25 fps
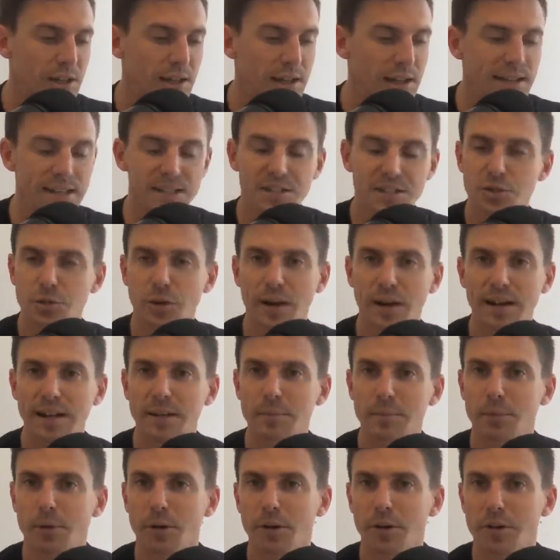has
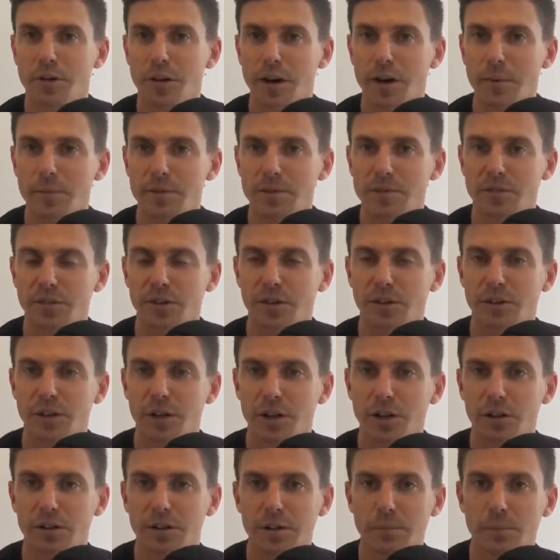training programs for
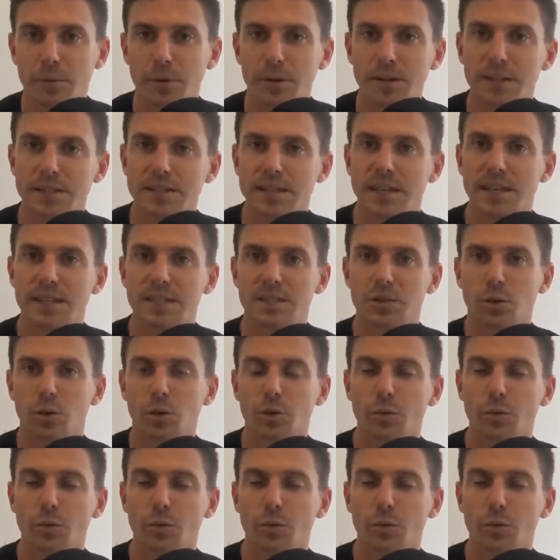not only preseason